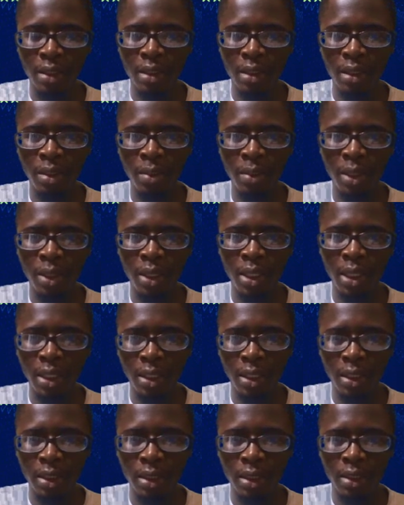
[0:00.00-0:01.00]
same thing
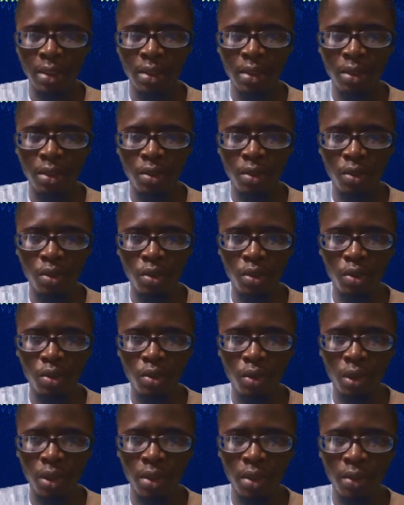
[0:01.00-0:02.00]
as 2 to
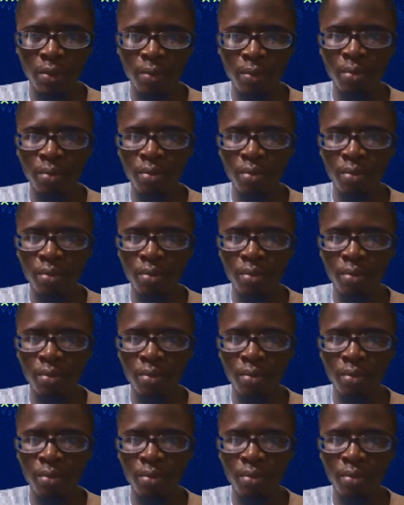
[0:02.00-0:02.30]
1,